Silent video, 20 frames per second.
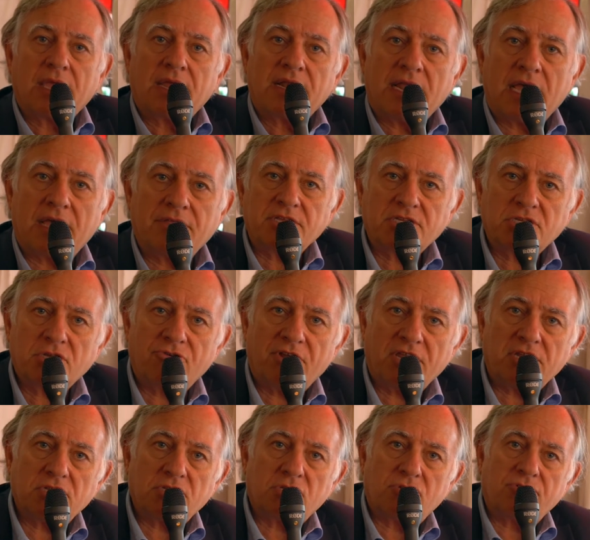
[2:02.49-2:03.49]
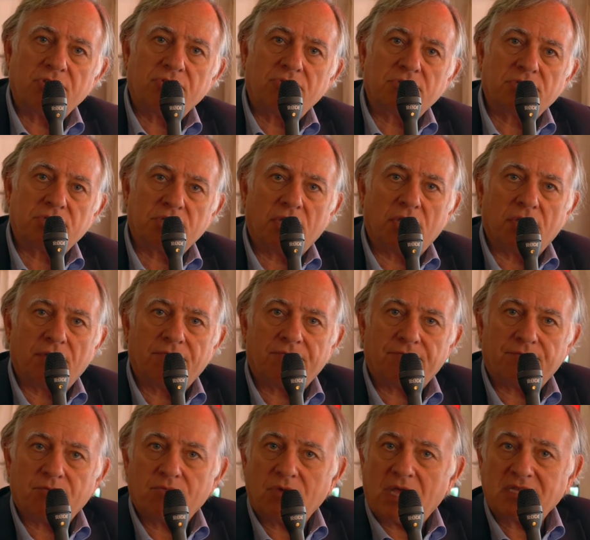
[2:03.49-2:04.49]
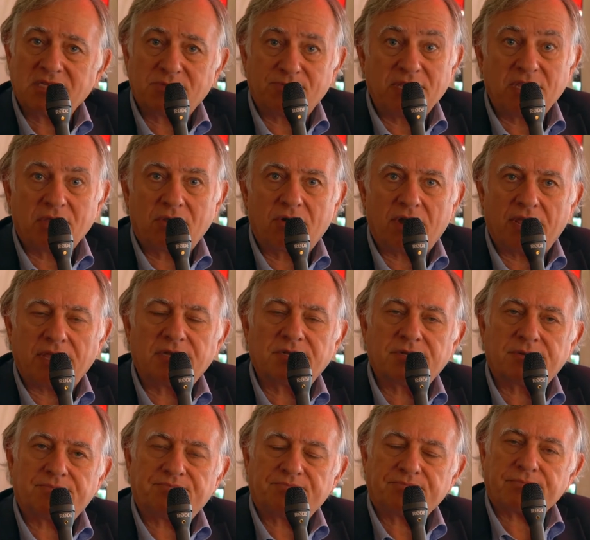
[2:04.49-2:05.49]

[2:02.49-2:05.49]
Now, hereditary reserve has been great,